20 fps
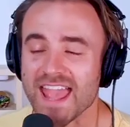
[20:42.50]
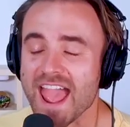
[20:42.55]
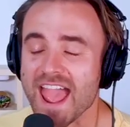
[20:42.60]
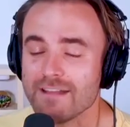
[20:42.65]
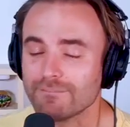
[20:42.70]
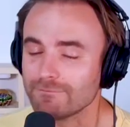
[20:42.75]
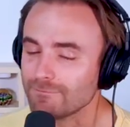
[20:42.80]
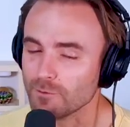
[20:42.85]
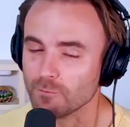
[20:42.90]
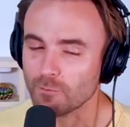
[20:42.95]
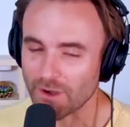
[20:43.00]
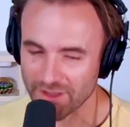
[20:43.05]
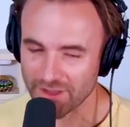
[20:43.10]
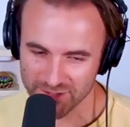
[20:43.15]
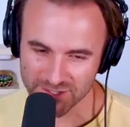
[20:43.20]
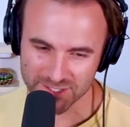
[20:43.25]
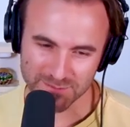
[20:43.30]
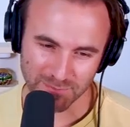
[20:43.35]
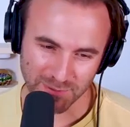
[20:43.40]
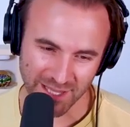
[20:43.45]
every one of
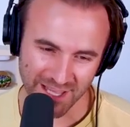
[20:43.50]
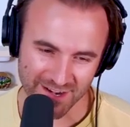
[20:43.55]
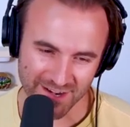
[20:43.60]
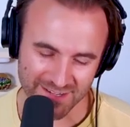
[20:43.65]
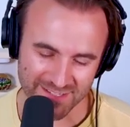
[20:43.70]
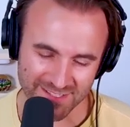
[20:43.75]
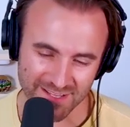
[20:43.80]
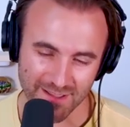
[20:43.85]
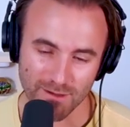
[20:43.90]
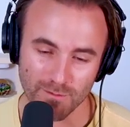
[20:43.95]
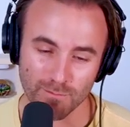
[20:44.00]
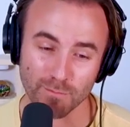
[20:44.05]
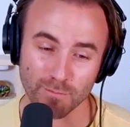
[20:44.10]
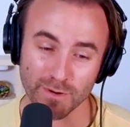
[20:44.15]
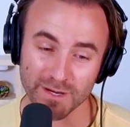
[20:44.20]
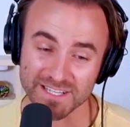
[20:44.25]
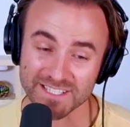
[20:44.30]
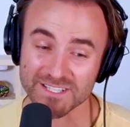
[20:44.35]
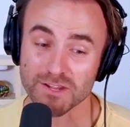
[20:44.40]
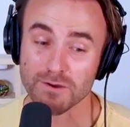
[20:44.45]
those players
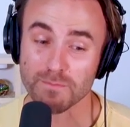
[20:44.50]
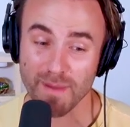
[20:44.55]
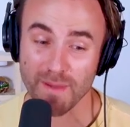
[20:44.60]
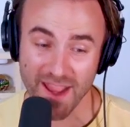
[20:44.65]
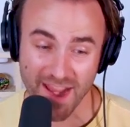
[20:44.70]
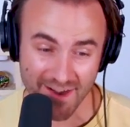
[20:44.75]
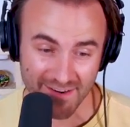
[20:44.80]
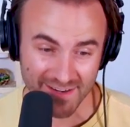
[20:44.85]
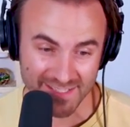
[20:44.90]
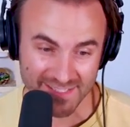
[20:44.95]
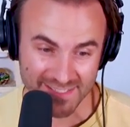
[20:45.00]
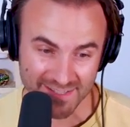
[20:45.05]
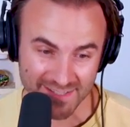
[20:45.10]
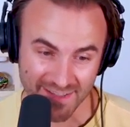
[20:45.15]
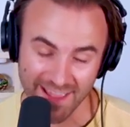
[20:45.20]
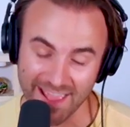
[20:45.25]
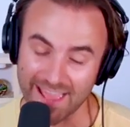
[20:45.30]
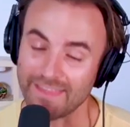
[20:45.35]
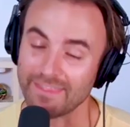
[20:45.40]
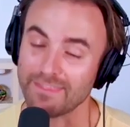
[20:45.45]
brings their parents
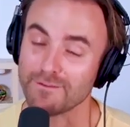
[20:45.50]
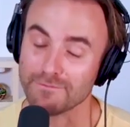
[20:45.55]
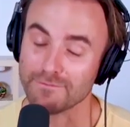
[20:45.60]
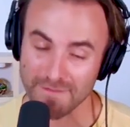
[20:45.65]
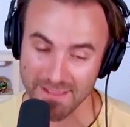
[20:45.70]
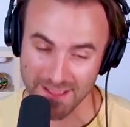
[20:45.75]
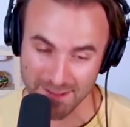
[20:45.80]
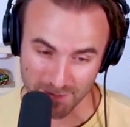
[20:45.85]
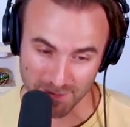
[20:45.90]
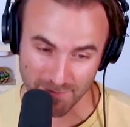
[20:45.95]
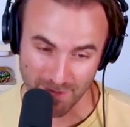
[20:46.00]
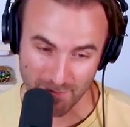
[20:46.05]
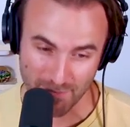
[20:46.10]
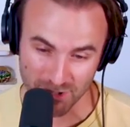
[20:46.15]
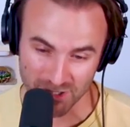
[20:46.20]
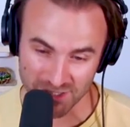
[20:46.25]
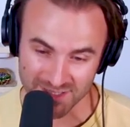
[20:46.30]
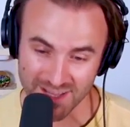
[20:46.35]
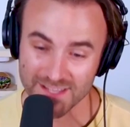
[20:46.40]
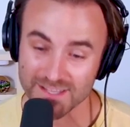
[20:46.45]
and their family
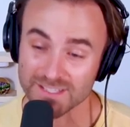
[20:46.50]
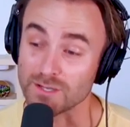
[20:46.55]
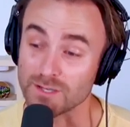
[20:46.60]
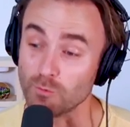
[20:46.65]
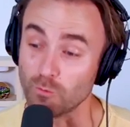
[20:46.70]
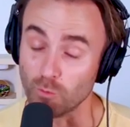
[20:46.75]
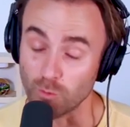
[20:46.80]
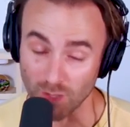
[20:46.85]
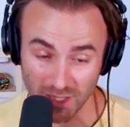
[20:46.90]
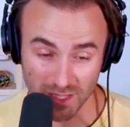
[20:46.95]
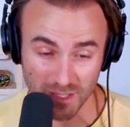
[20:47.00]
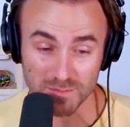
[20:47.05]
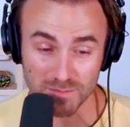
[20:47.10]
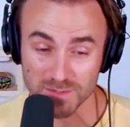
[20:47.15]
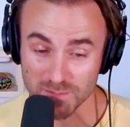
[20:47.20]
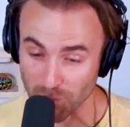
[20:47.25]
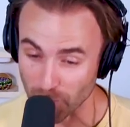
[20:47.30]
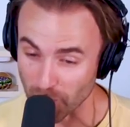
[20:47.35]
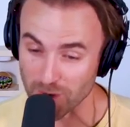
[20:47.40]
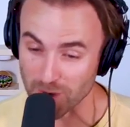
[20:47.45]
members to
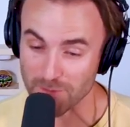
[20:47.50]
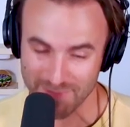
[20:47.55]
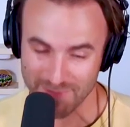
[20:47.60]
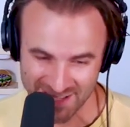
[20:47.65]
Williamsport,